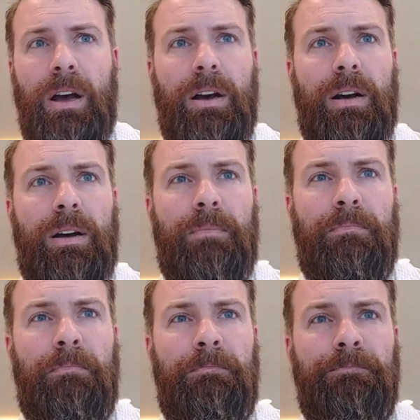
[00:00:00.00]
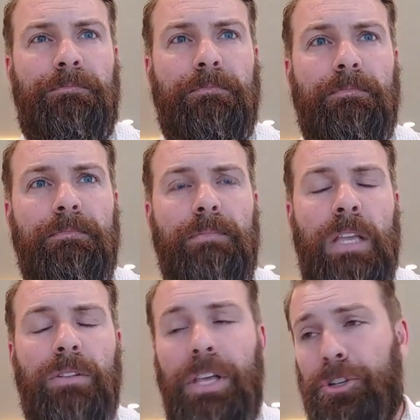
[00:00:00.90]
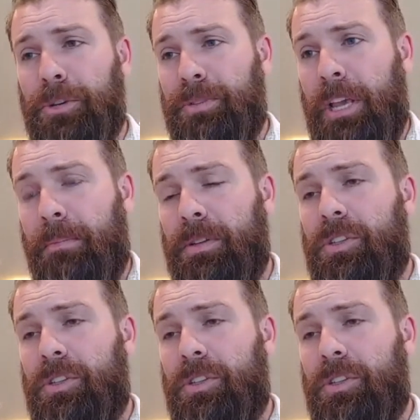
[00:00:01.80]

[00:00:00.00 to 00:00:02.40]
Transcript: um leadership team.